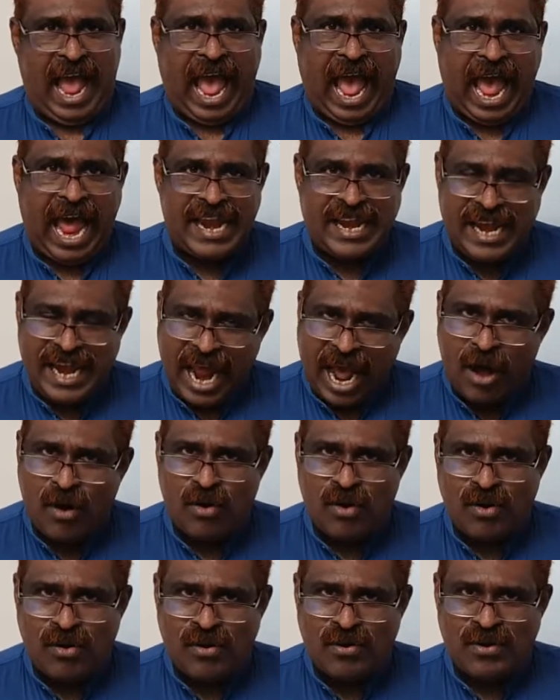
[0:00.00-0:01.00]
And
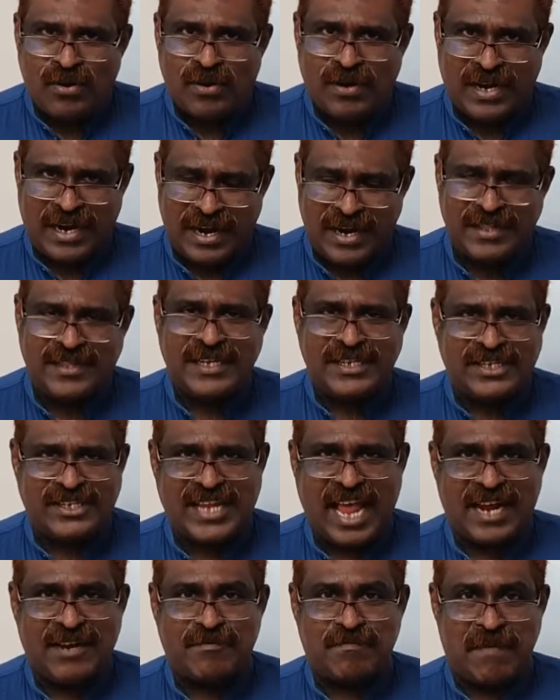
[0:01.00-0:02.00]
now, in this
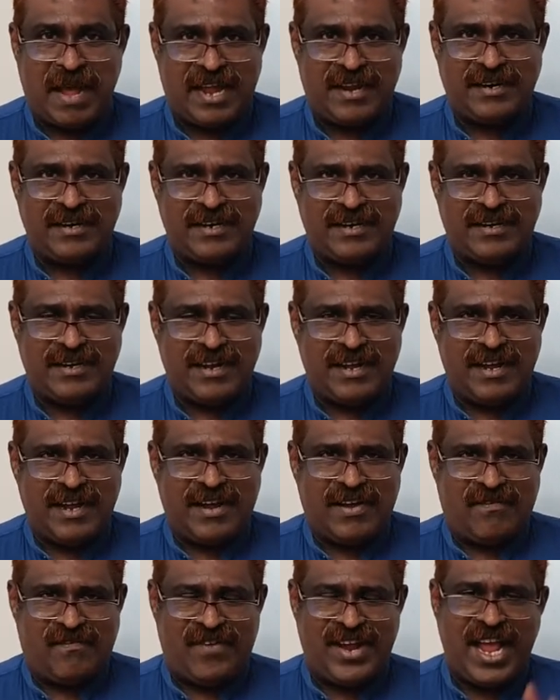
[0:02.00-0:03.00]
segment,
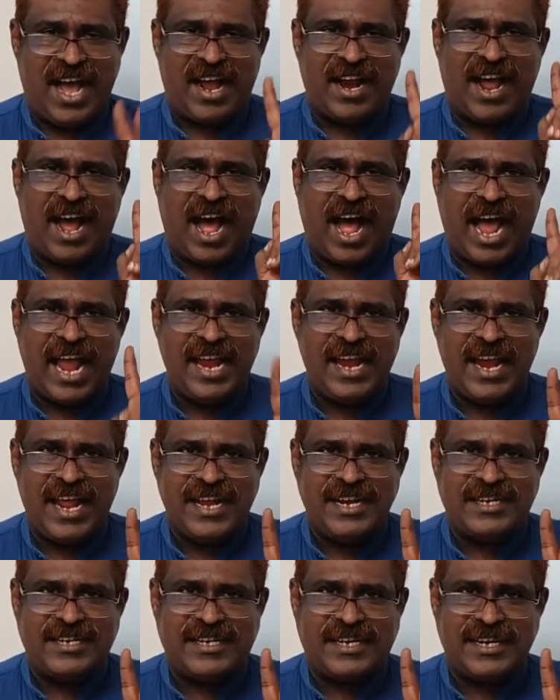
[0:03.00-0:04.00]
we are
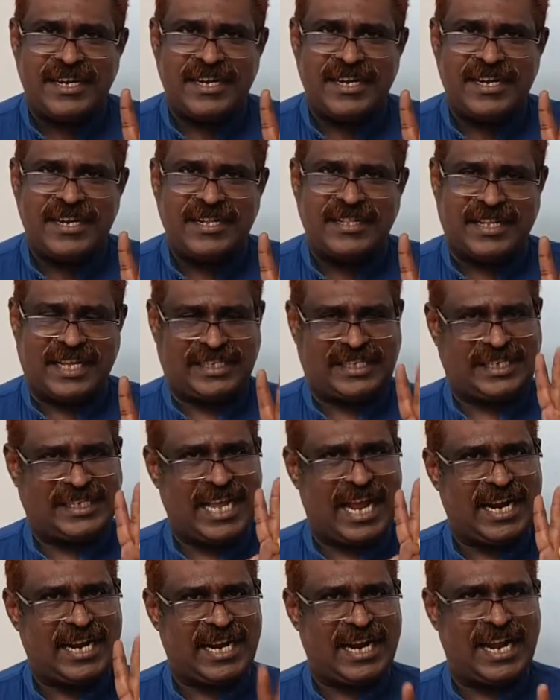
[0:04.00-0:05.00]
highlighting the
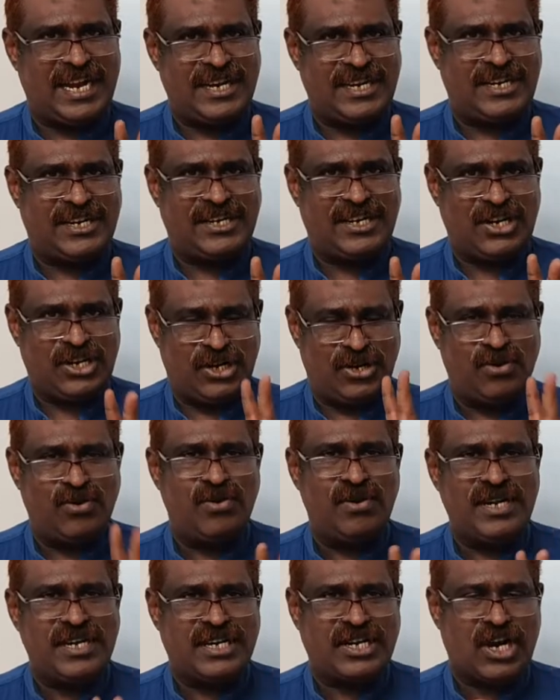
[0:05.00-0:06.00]
second
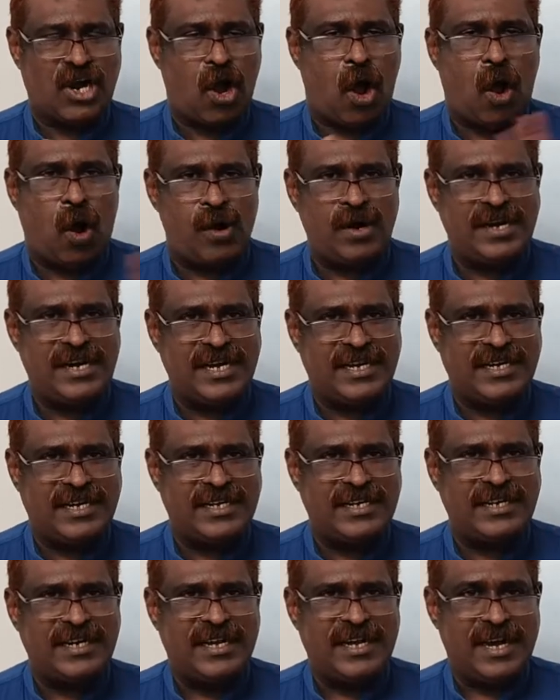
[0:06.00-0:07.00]
unit called
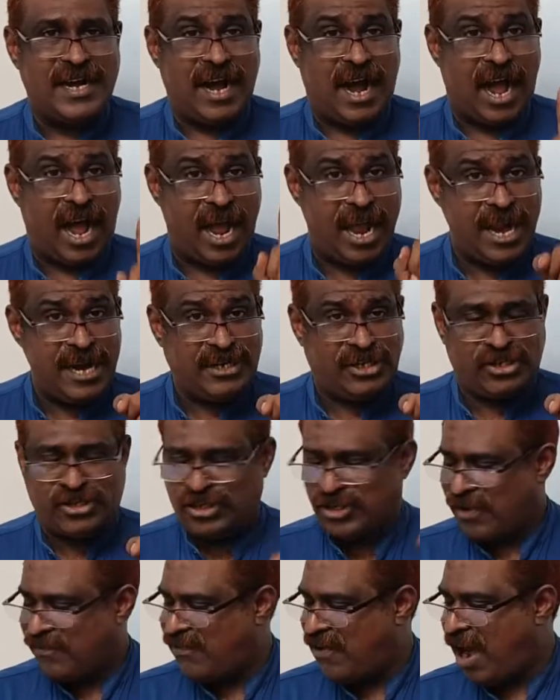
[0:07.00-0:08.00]

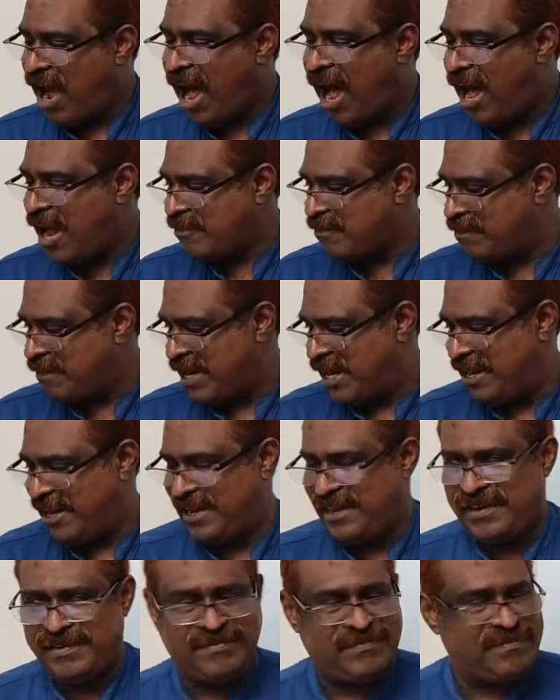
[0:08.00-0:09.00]
Heights of Harmony.